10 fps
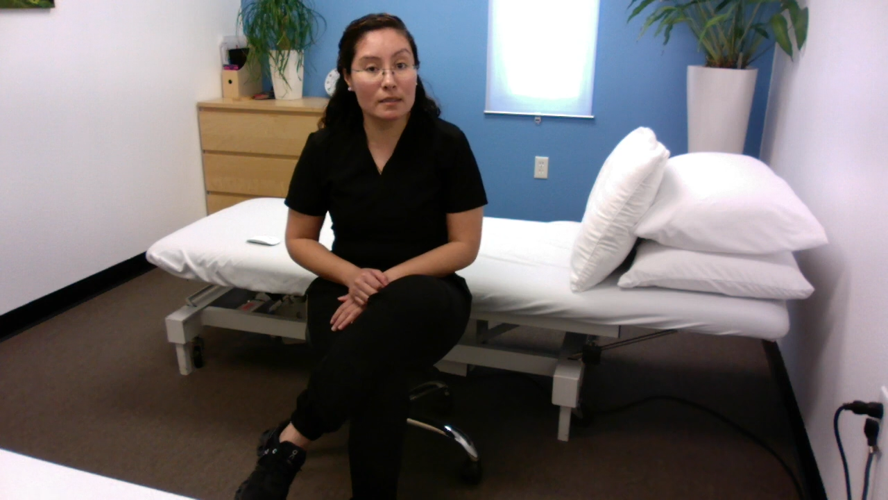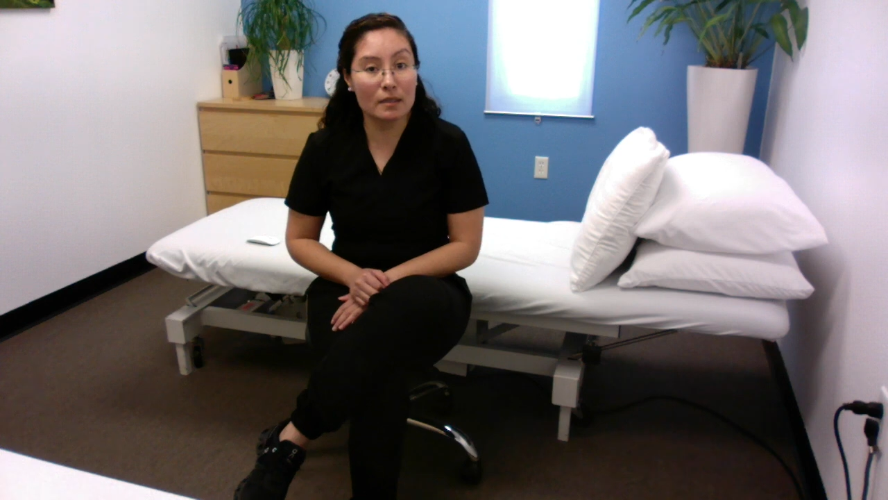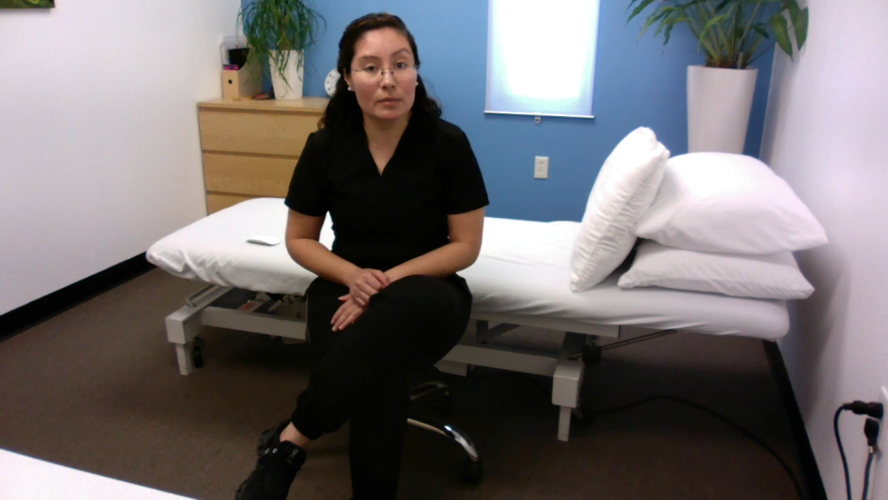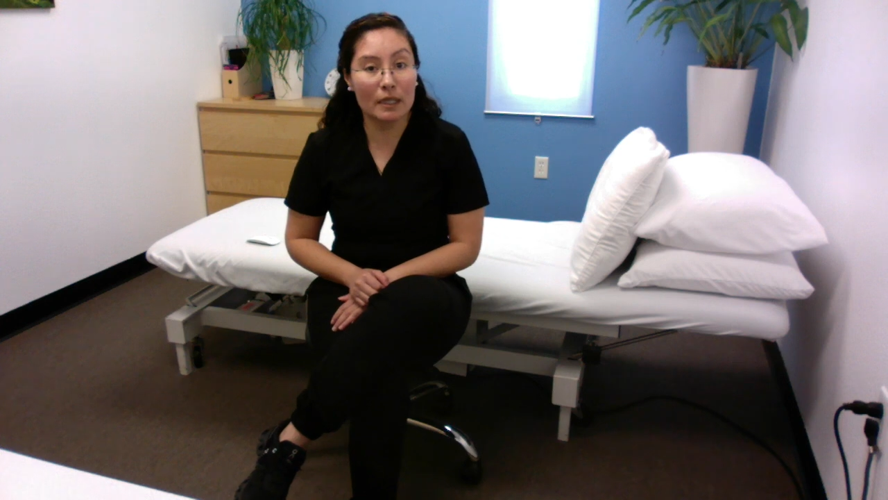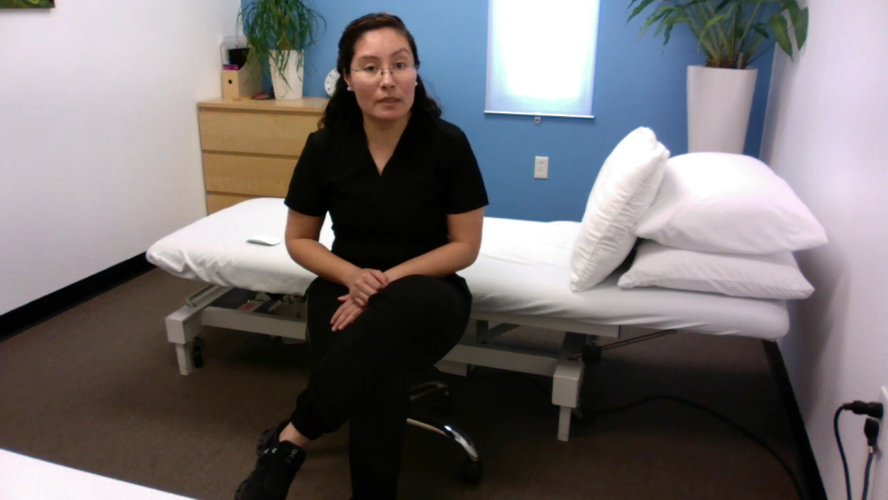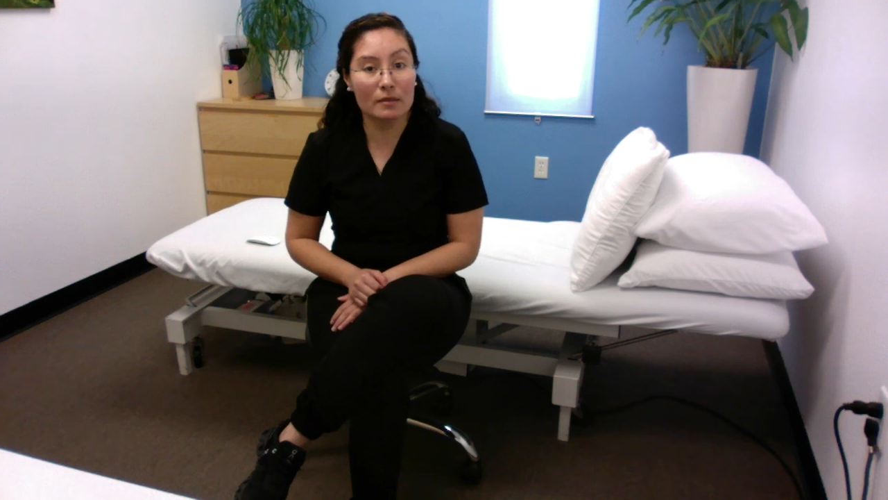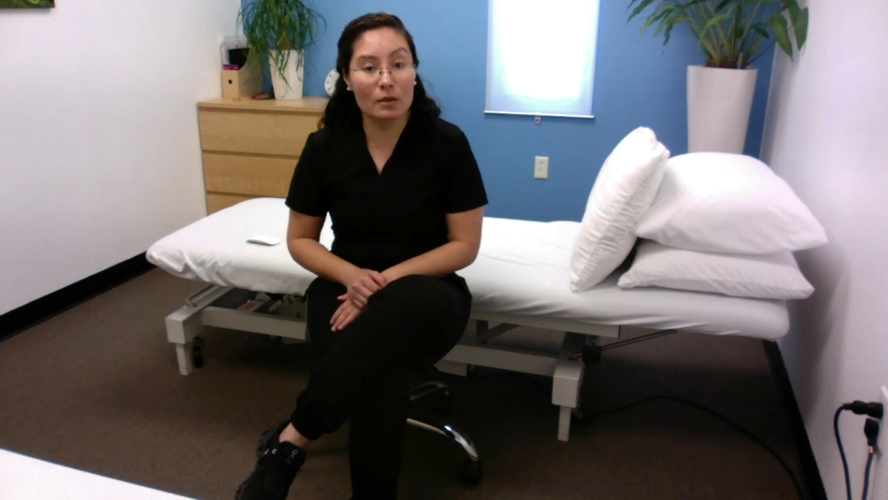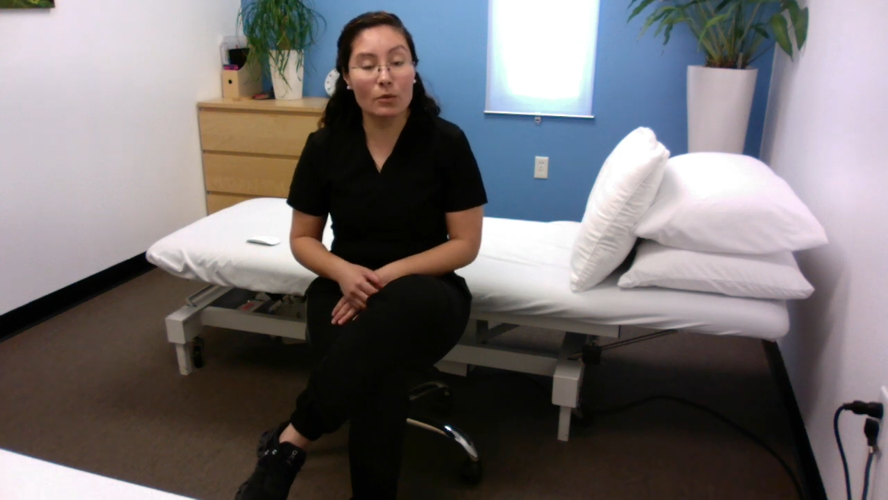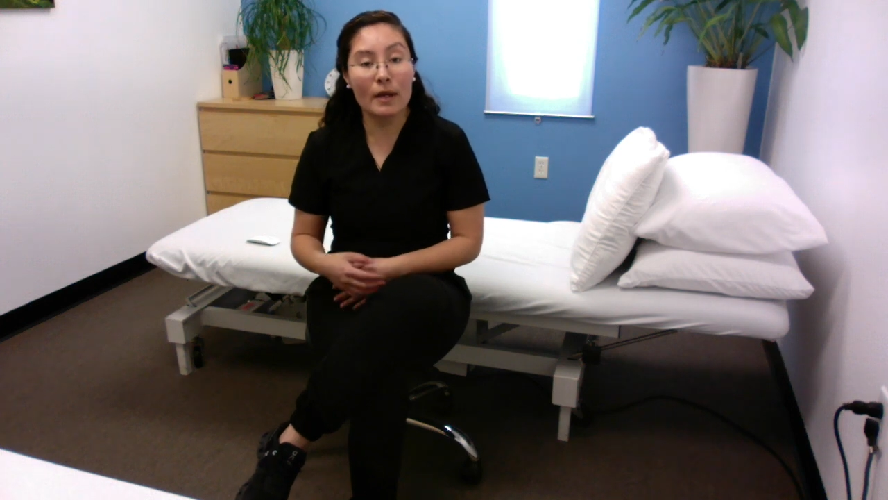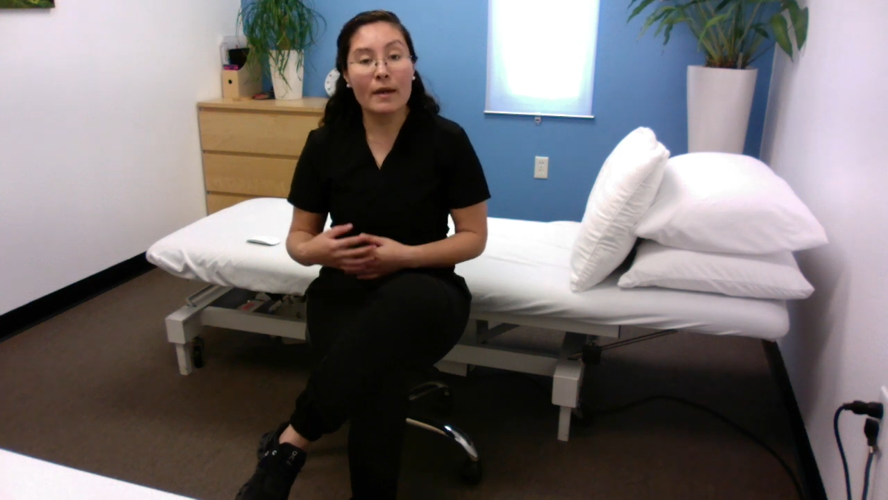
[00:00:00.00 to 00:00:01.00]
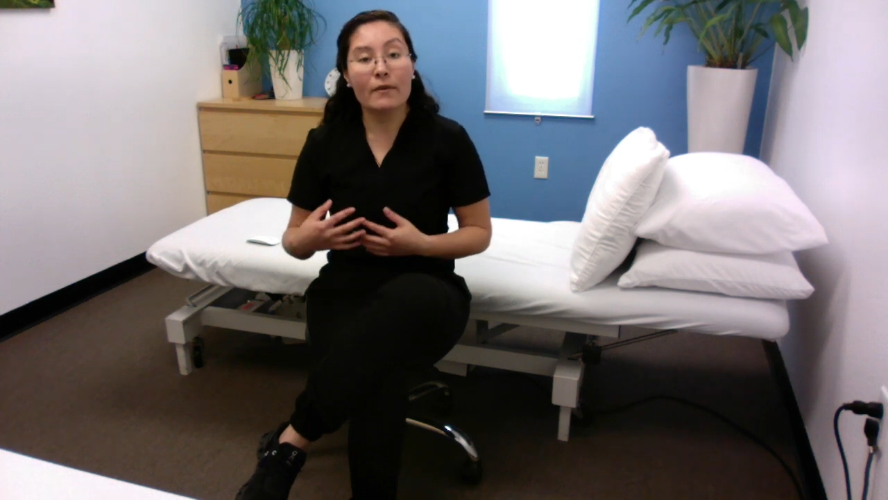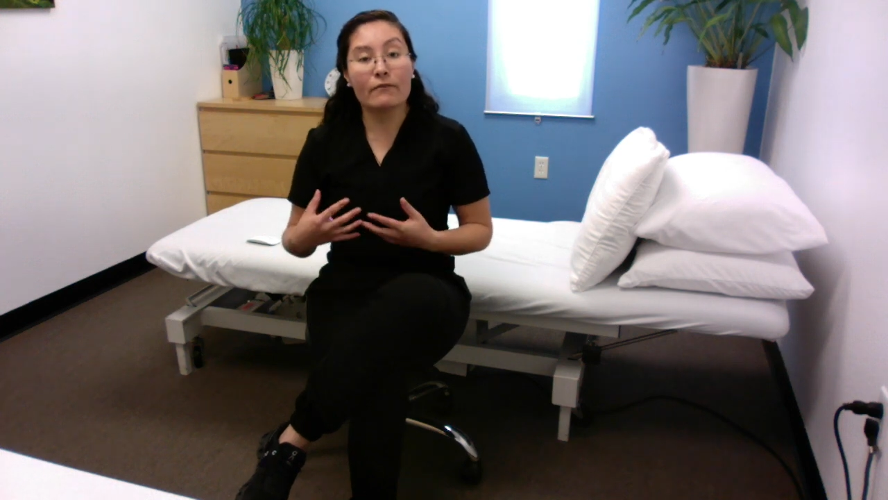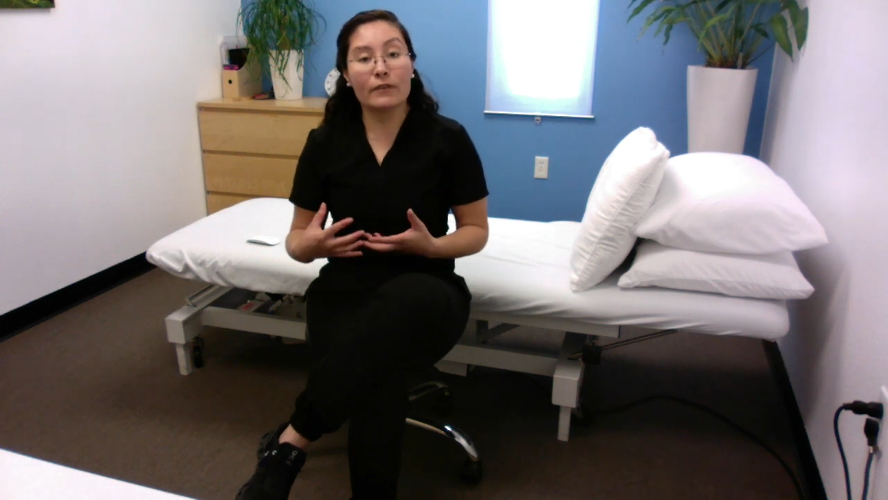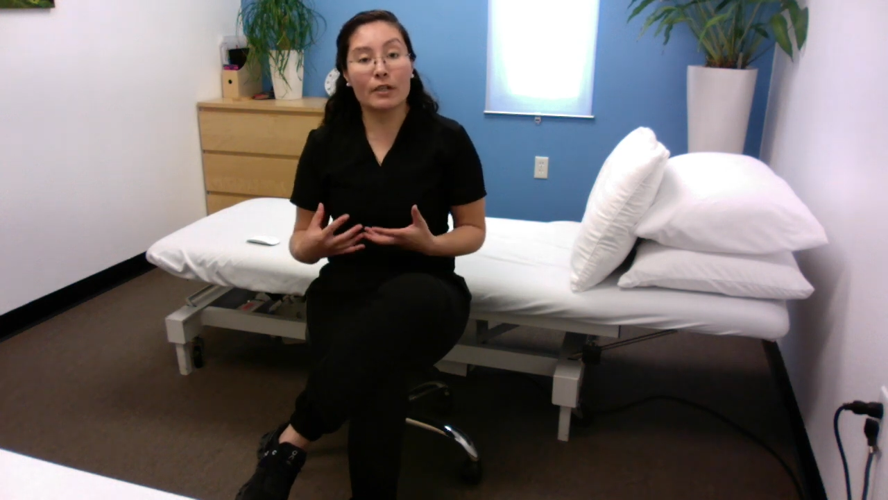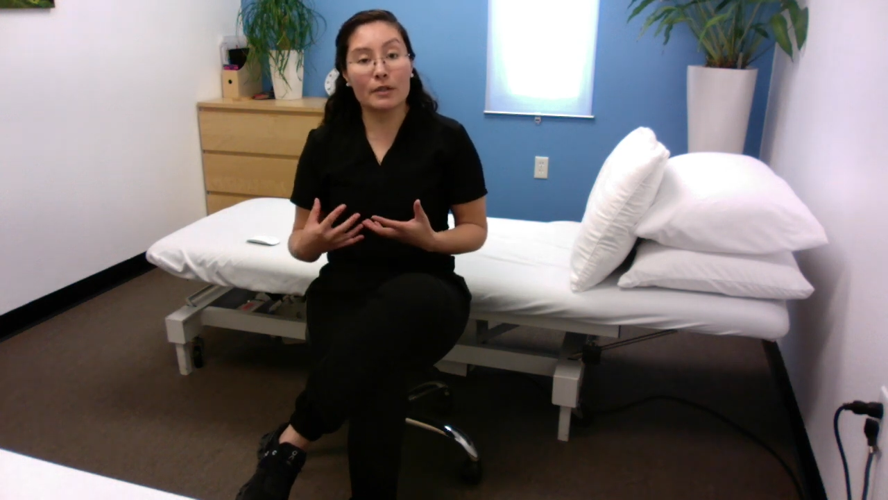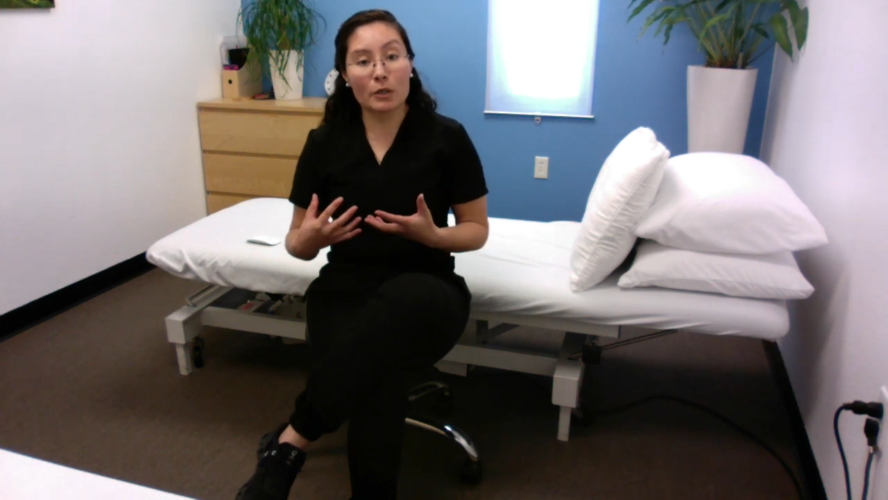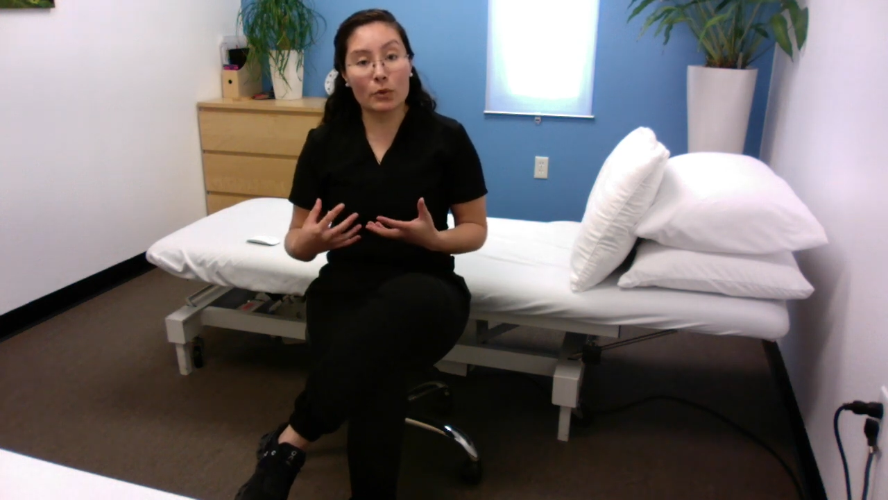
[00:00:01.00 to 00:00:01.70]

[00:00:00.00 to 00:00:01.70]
them like so, very